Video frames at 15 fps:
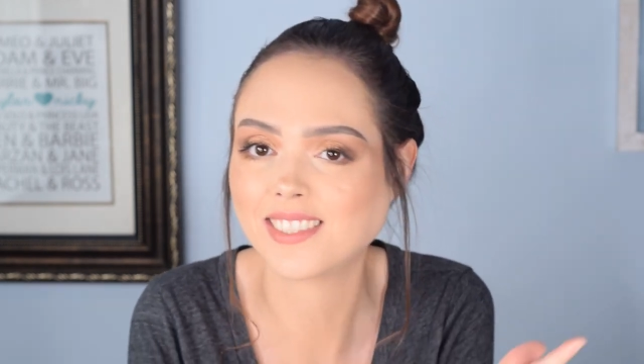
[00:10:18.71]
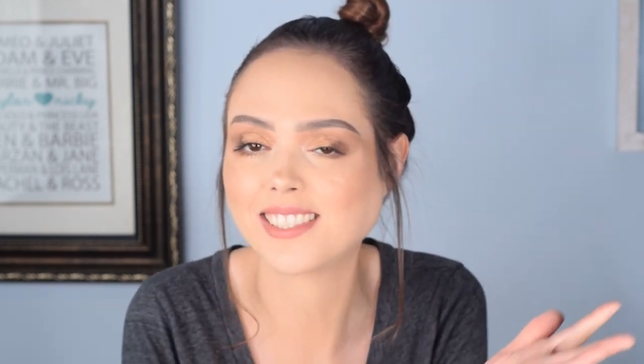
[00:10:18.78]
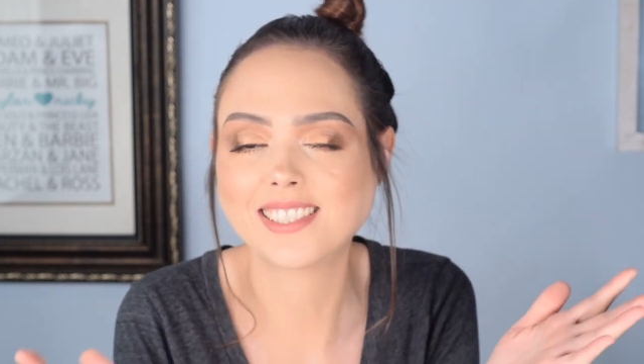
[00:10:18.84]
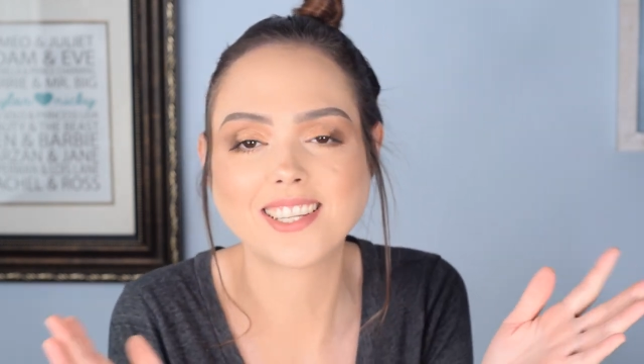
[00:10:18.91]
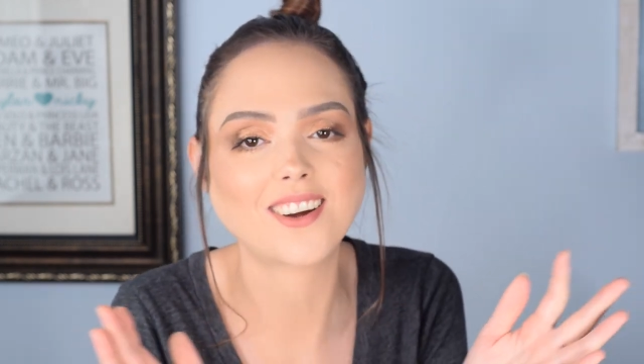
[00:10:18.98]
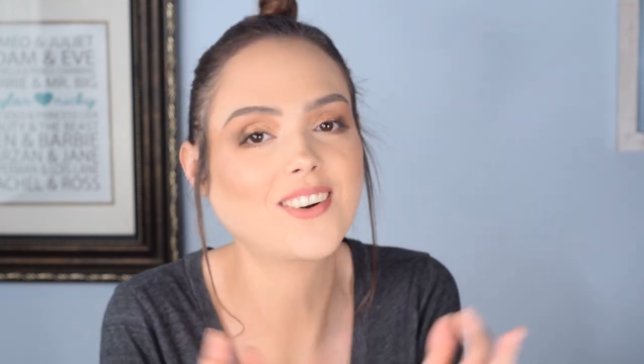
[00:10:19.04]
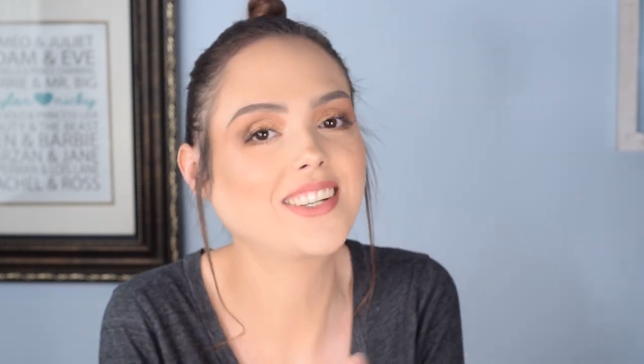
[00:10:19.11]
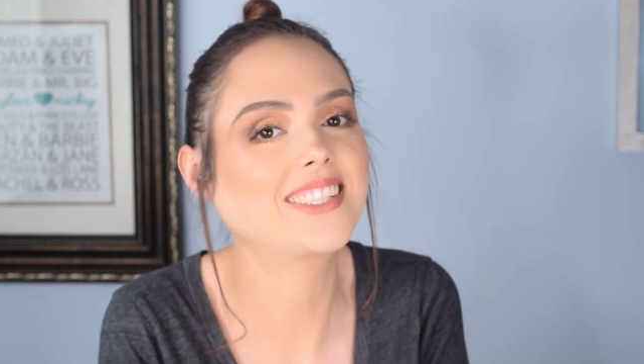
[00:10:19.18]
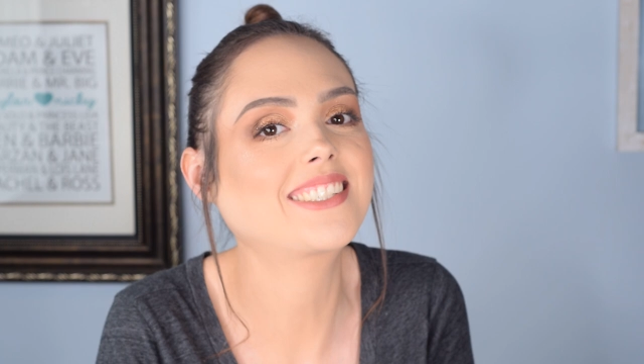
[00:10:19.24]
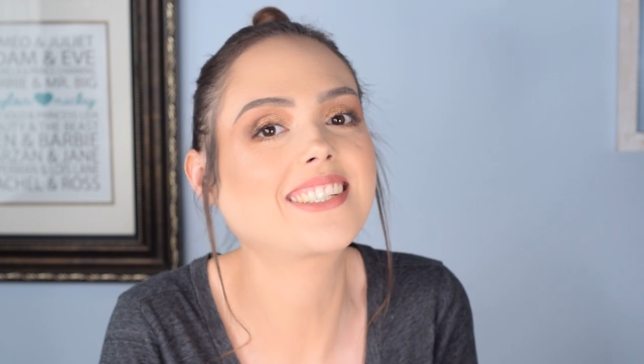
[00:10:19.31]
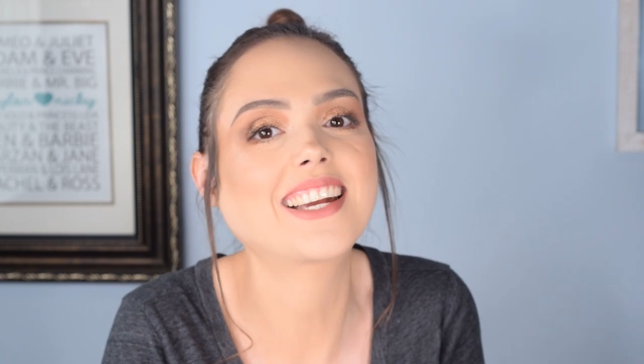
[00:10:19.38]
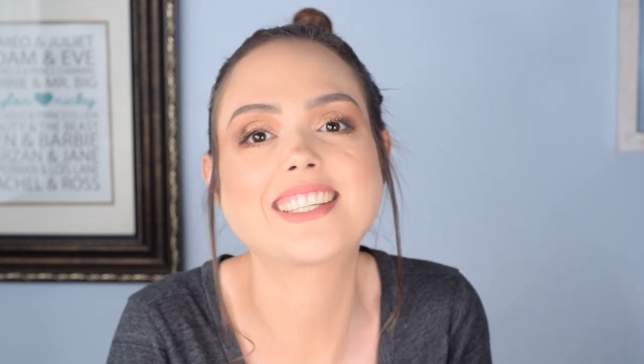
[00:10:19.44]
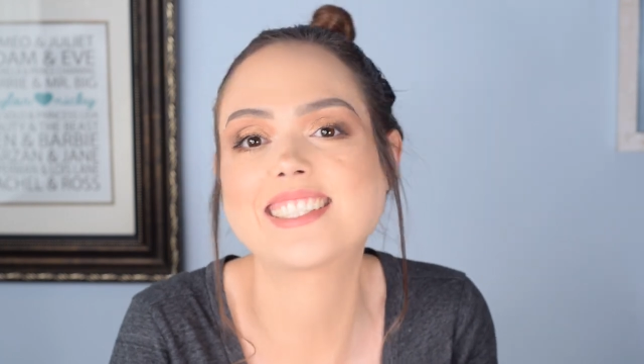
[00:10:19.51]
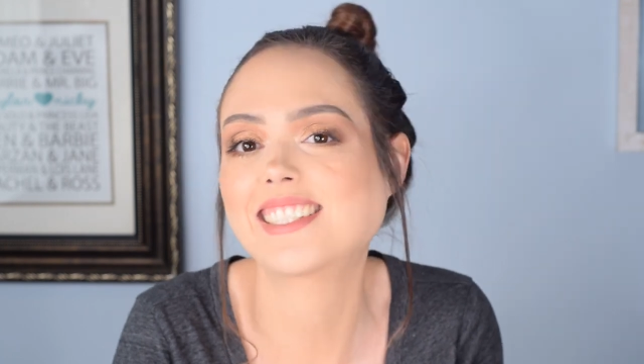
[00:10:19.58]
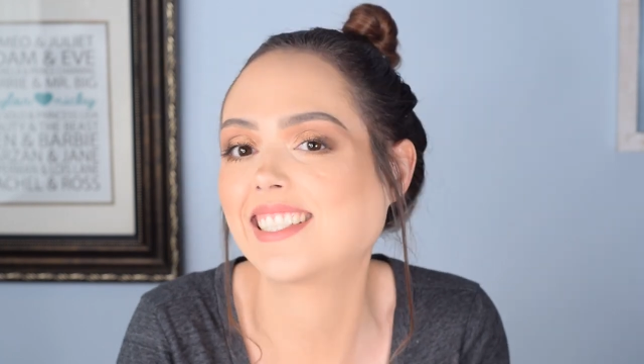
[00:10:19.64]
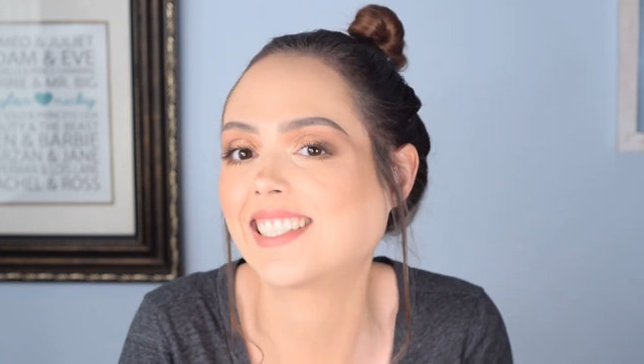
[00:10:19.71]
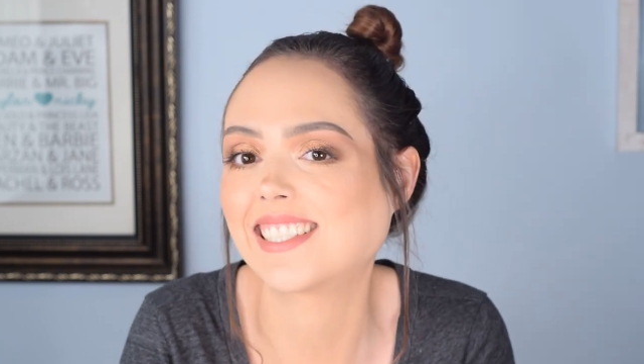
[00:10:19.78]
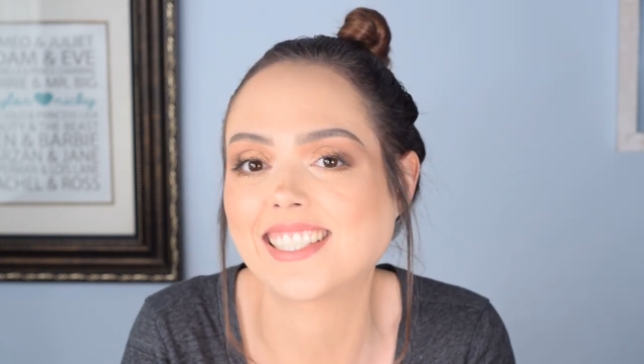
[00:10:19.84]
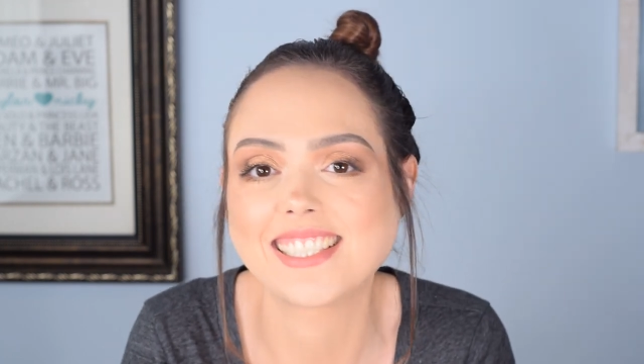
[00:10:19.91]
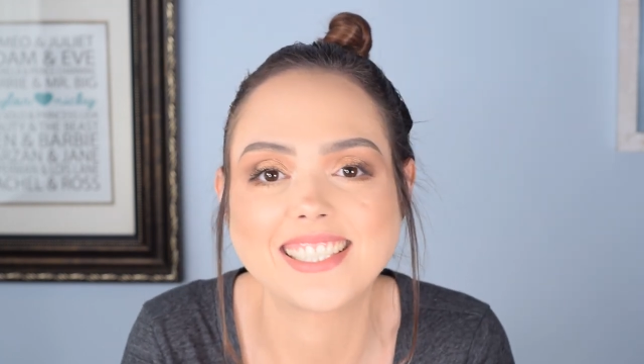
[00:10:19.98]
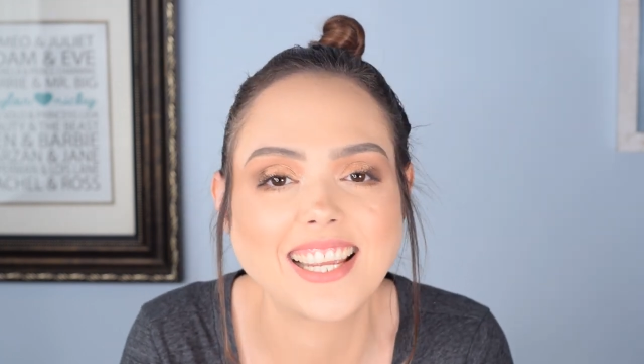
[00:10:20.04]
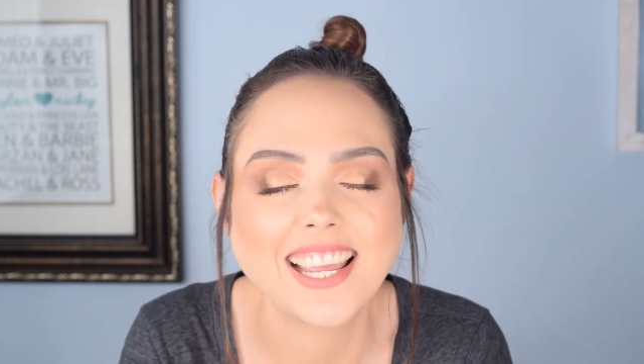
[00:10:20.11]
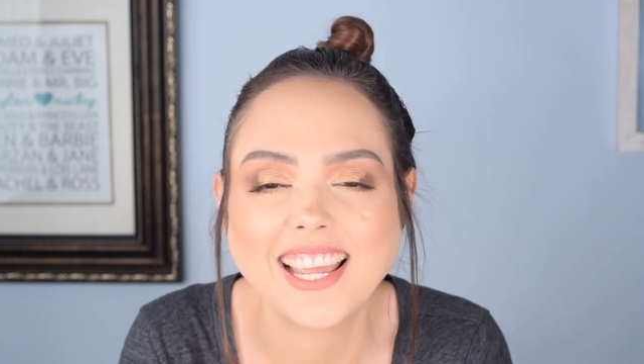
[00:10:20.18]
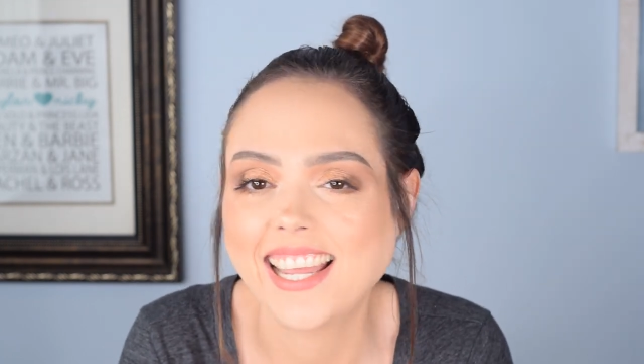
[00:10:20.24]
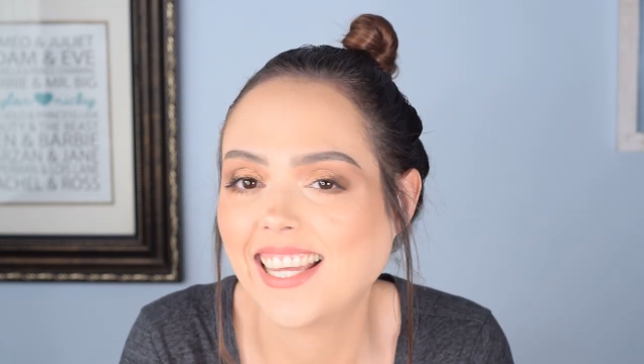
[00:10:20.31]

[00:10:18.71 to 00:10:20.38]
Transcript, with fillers: And so it just isn't,